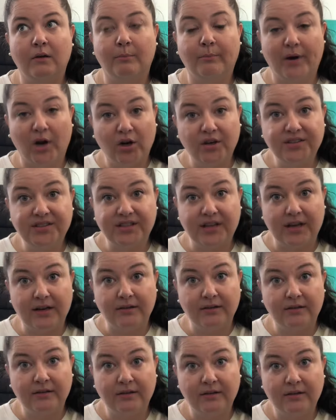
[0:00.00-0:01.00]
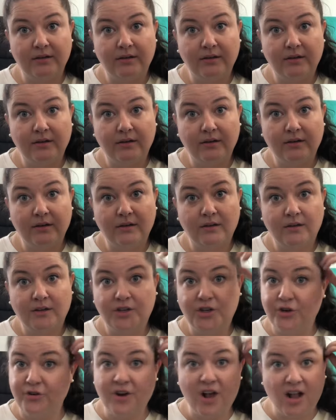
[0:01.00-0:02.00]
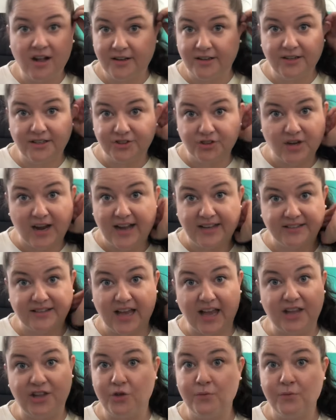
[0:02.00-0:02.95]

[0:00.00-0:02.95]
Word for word: person, you're not going to attract that.